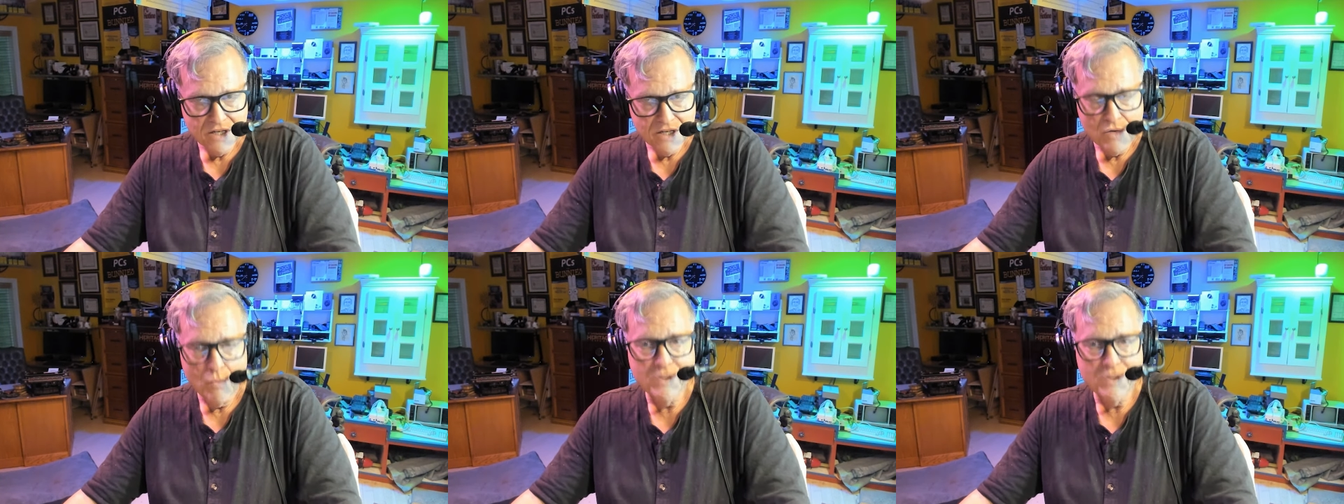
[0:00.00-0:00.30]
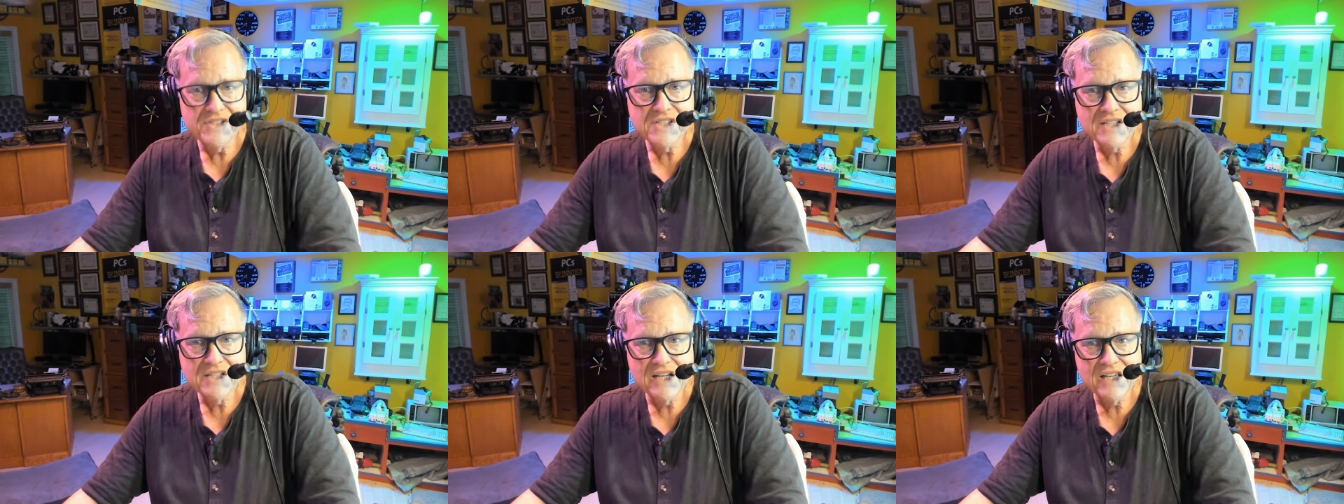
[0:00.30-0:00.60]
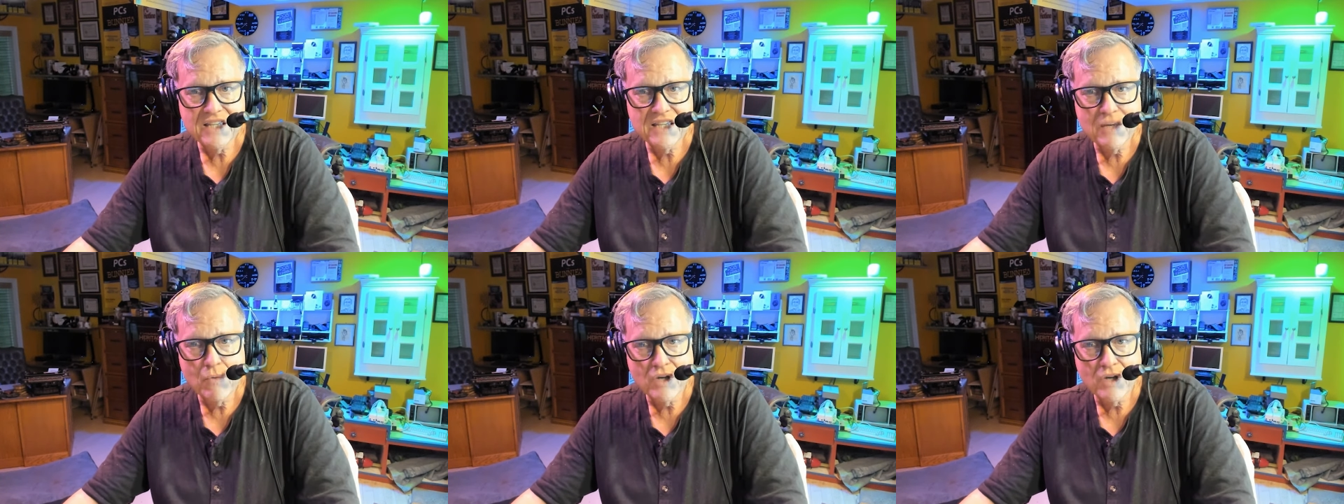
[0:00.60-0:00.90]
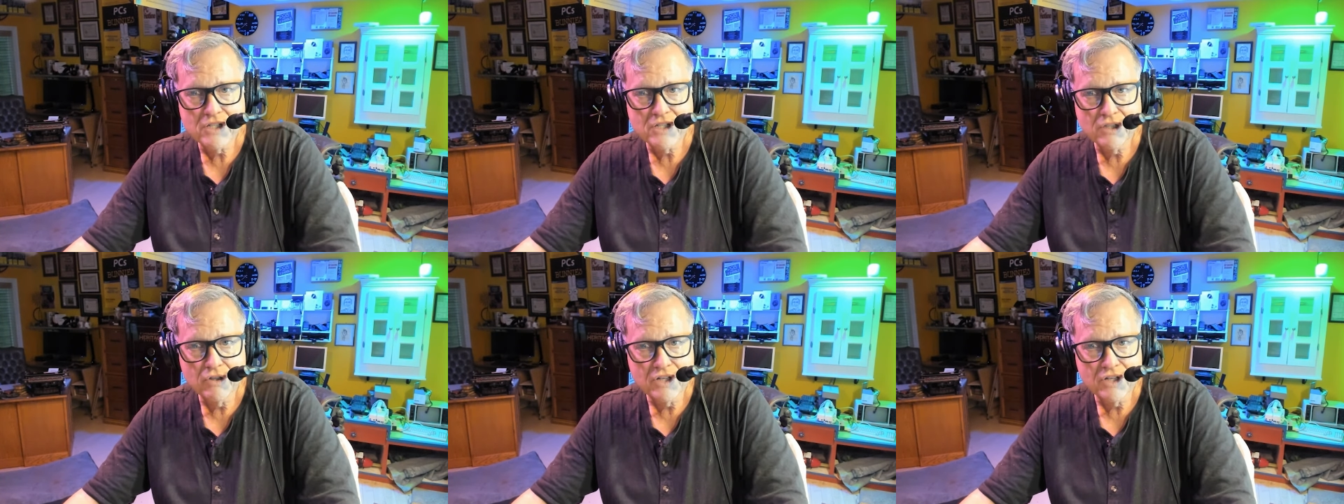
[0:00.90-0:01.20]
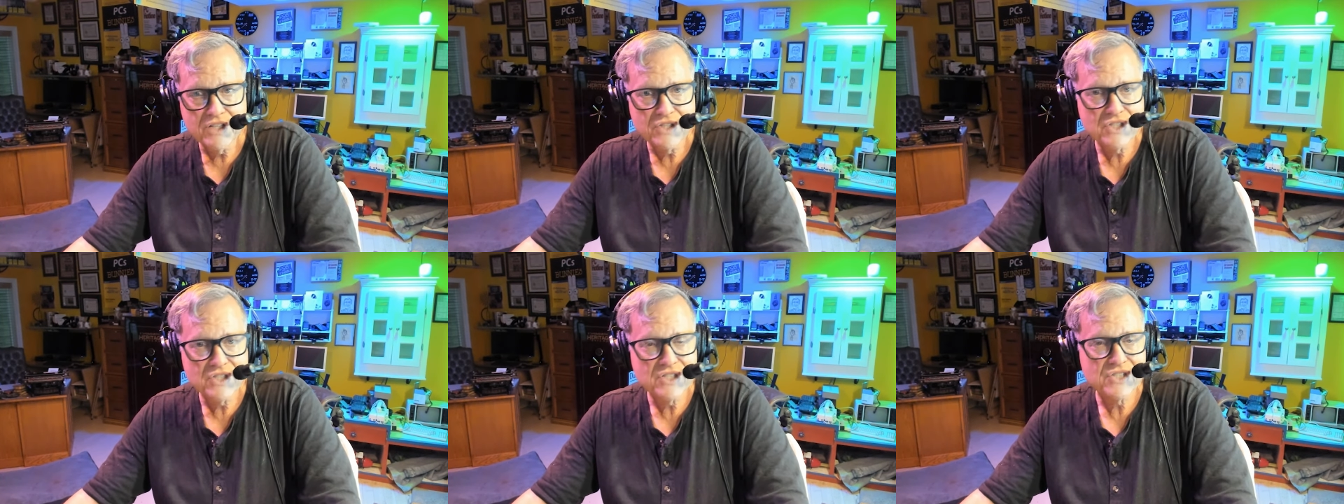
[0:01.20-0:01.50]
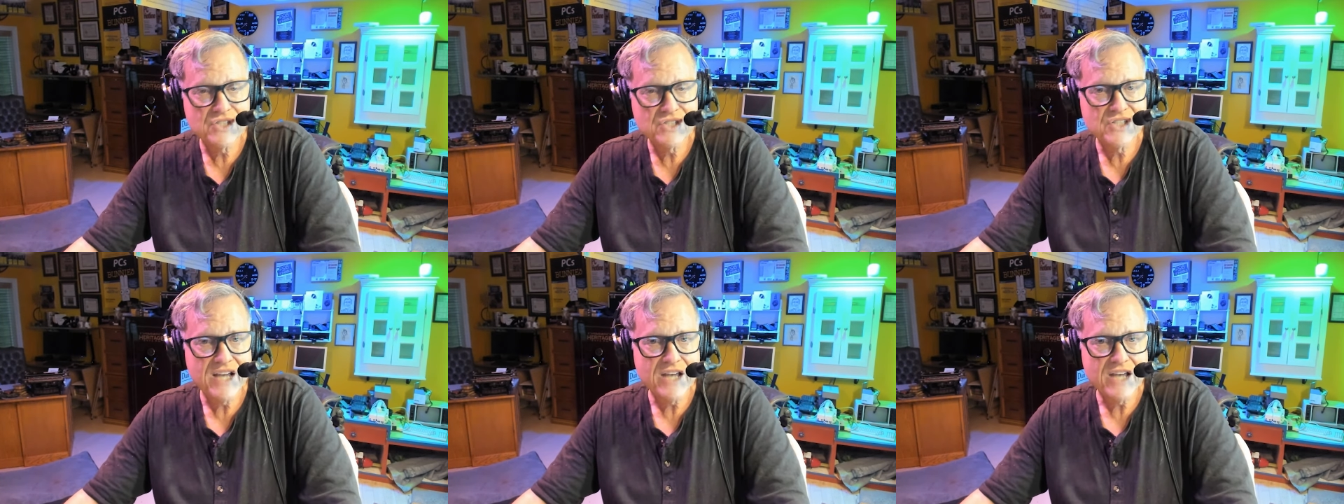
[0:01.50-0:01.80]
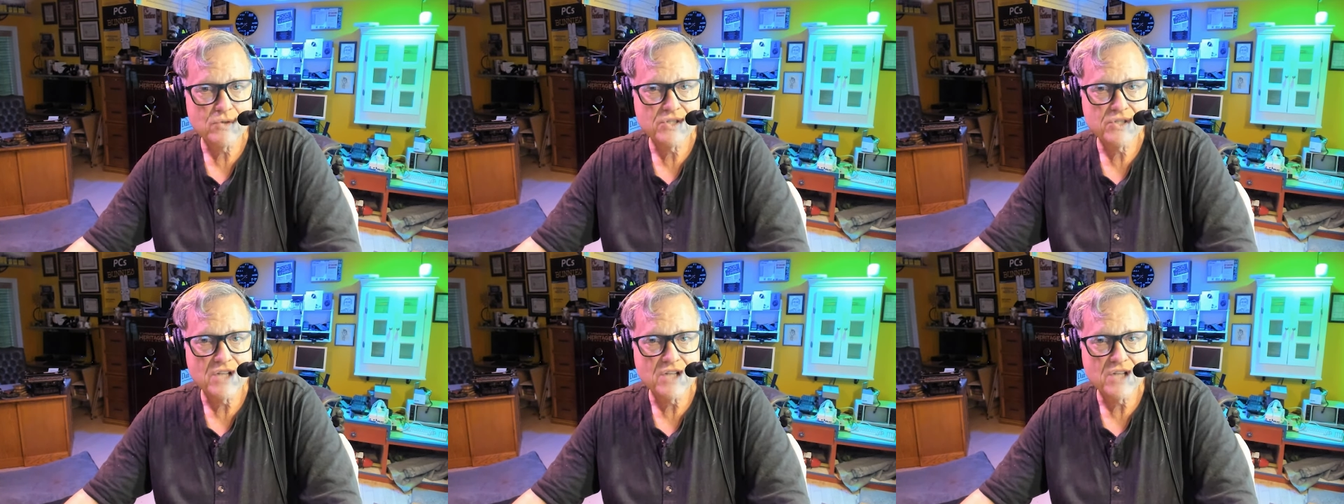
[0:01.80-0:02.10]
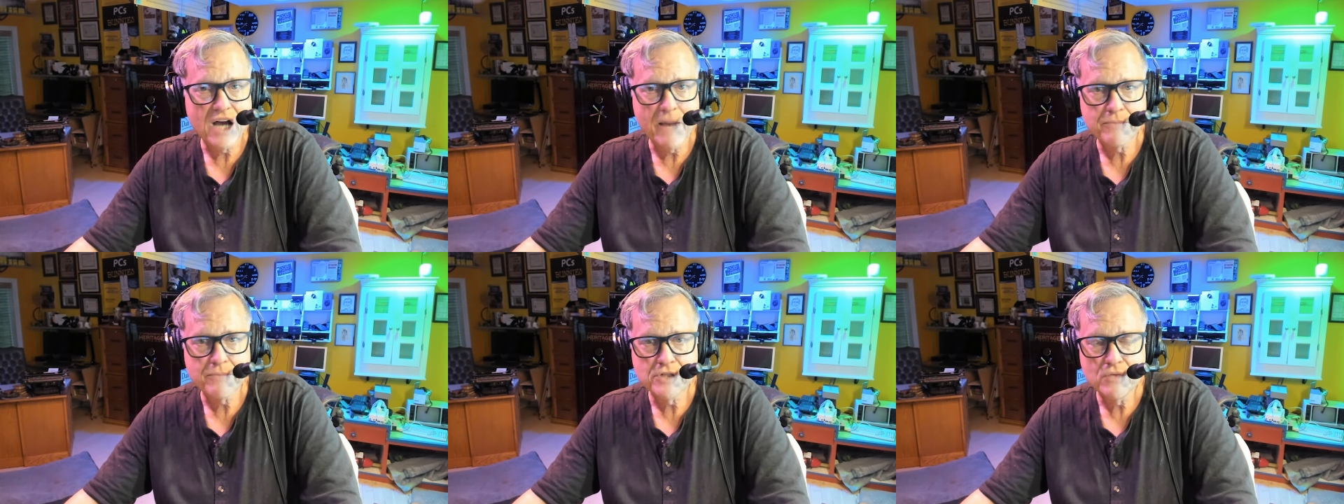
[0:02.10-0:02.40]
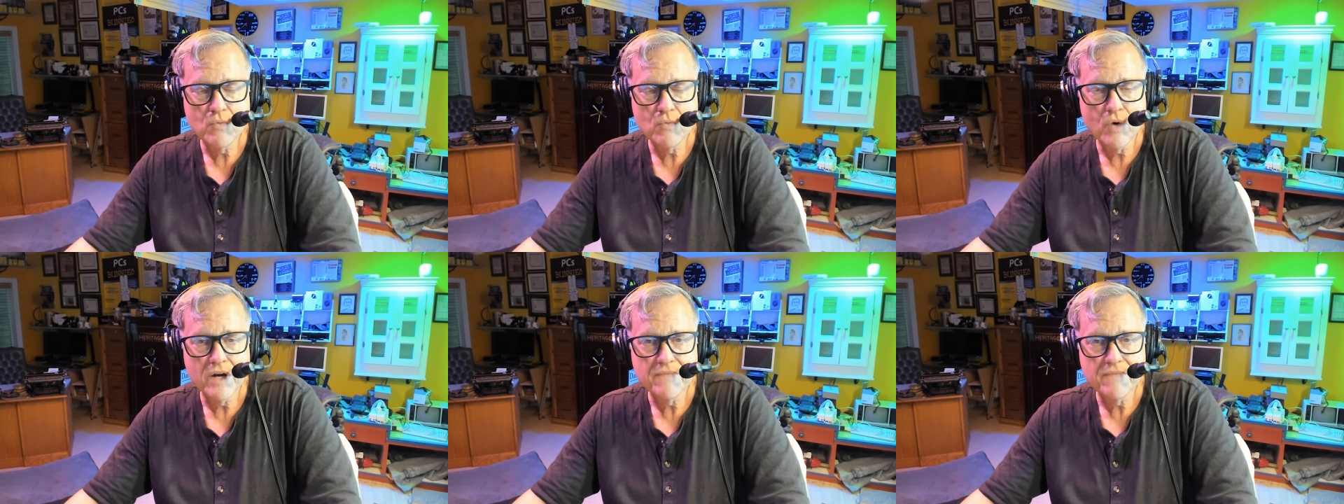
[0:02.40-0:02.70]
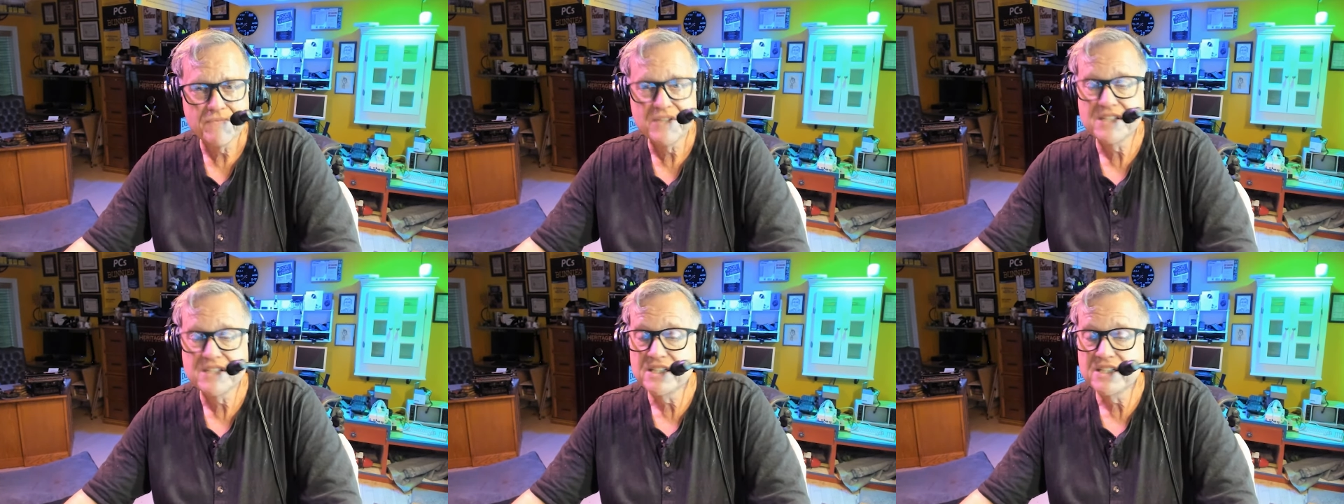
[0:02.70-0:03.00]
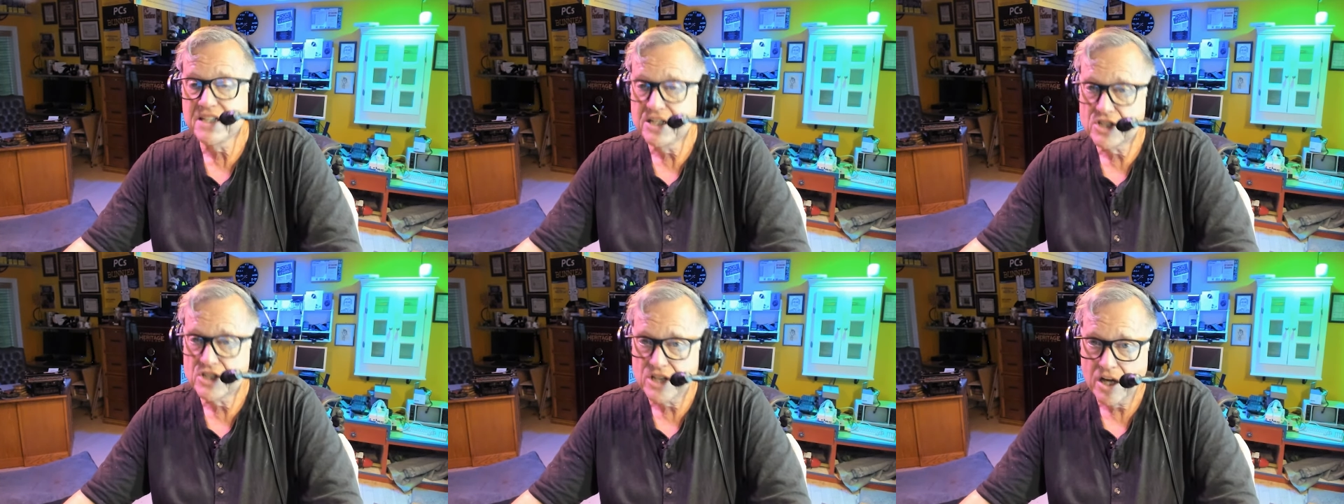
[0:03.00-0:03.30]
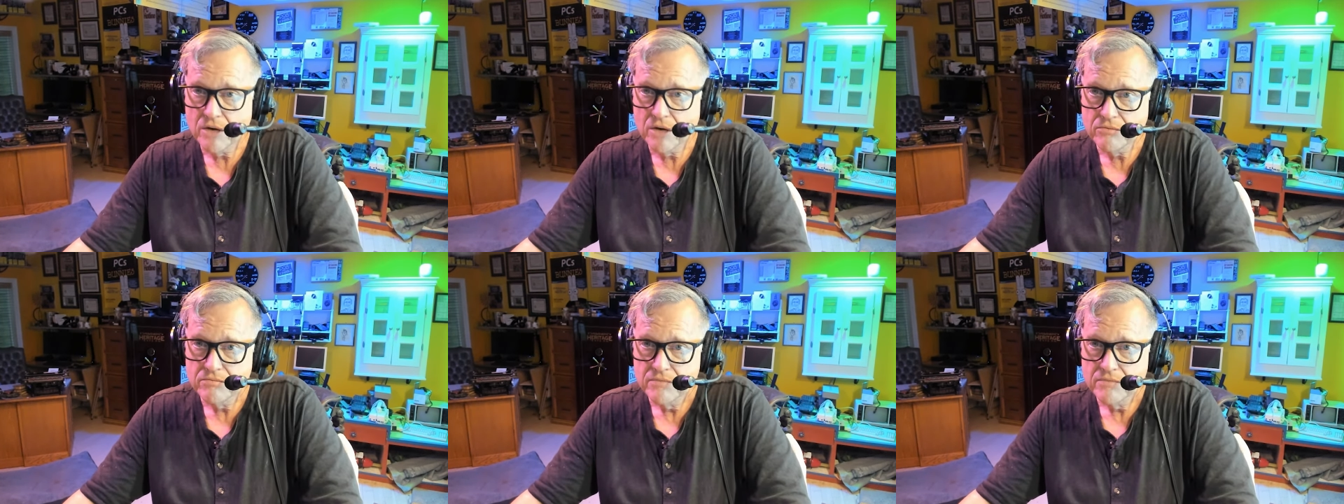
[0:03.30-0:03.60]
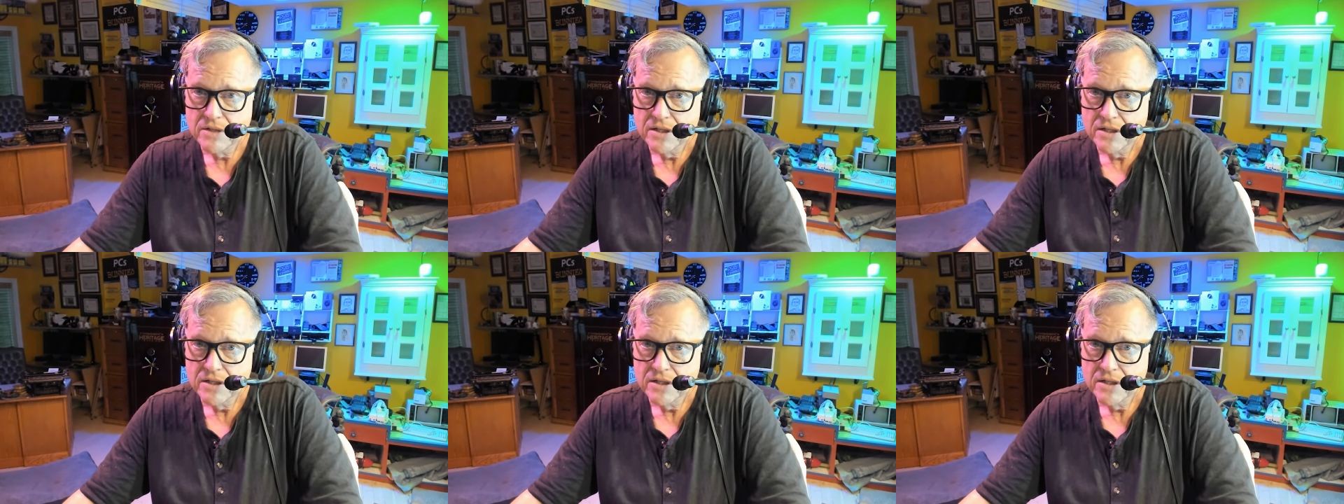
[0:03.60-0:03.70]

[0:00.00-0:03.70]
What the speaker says: Once again, they want to look at the disastrous option one, the teach-out,